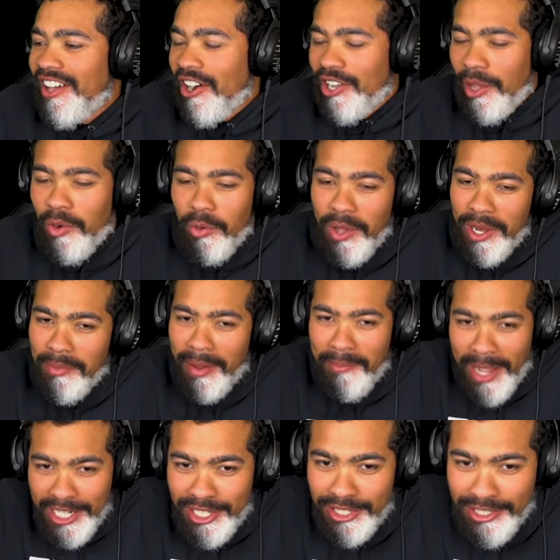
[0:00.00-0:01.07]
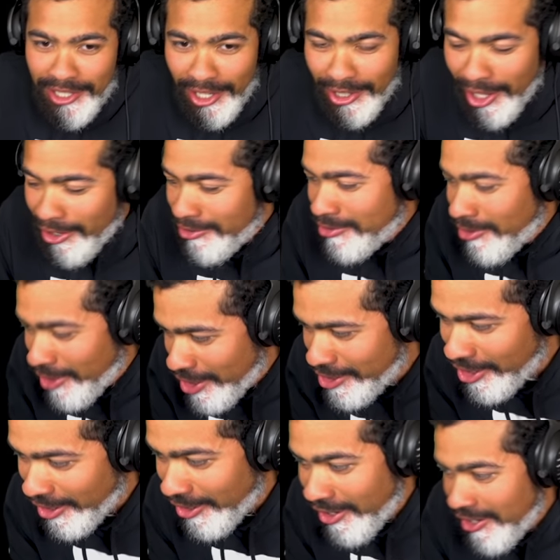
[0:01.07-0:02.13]
Okay, well, wait a minute. Yeah, my yeah. shit's still loading, so get
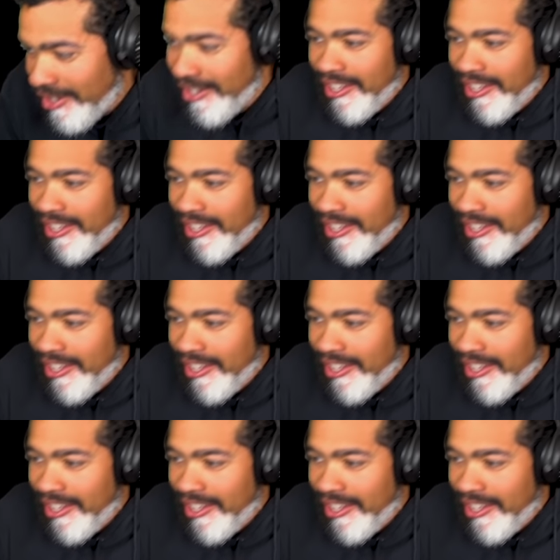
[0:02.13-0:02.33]
shit on.